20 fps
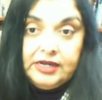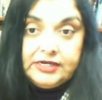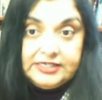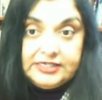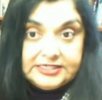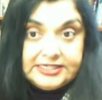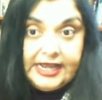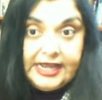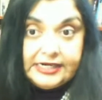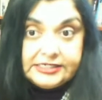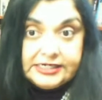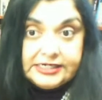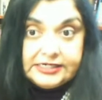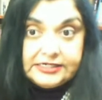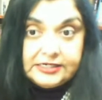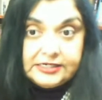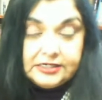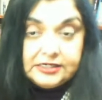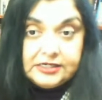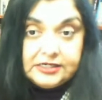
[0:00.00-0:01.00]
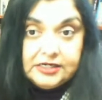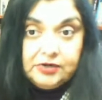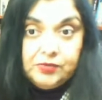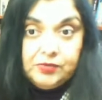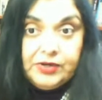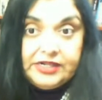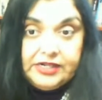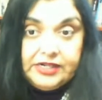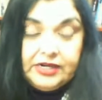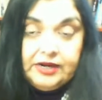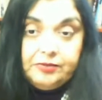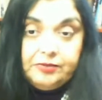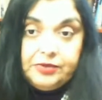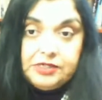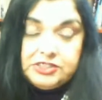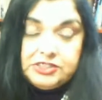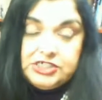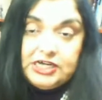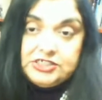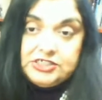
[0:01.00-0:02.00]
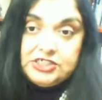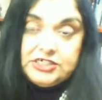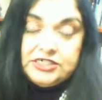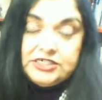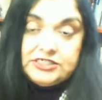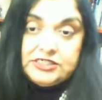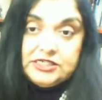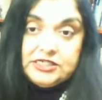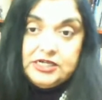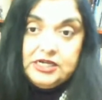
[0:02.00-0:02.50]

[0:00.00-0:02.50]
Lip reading: dissented with the liberal judges